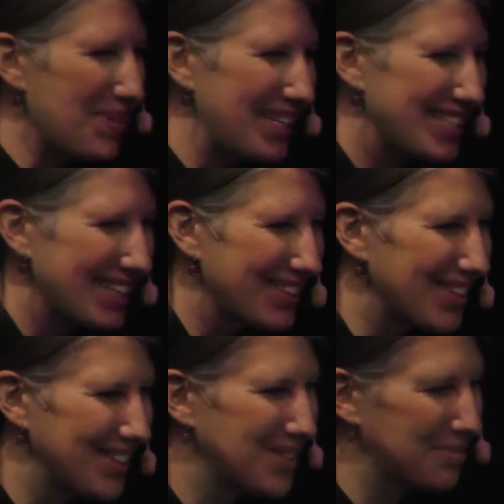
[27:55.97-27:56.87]
basic
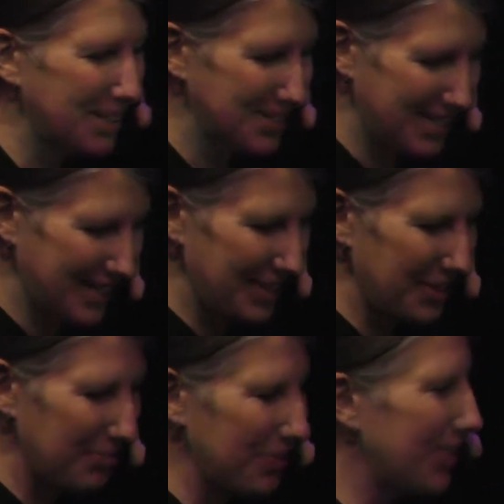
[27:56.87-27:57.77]
knowledge about
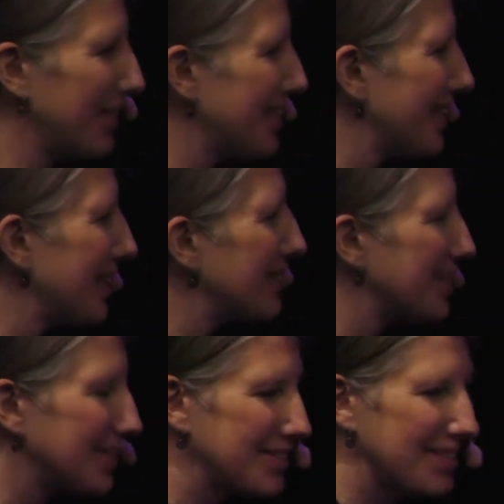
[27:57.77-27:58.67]
human rights and how
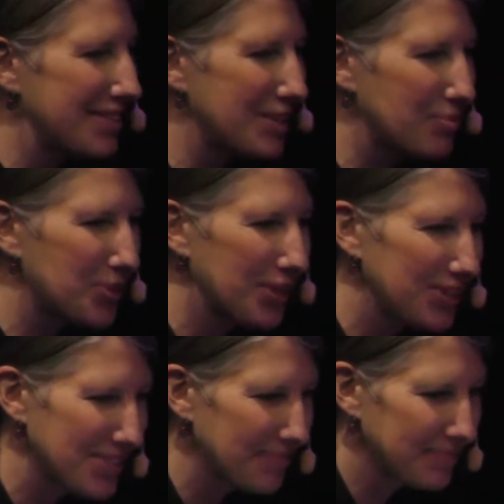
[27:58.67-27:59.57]
the system
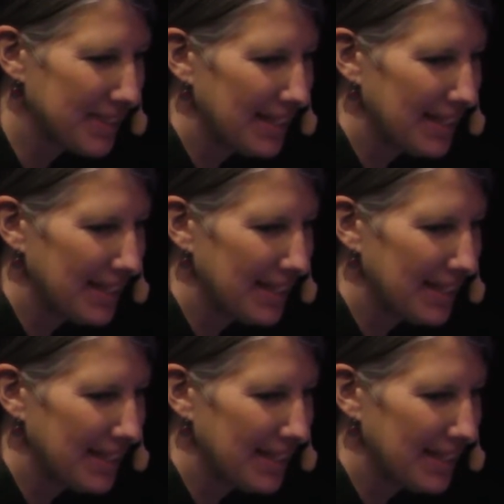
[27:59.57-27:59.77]
works.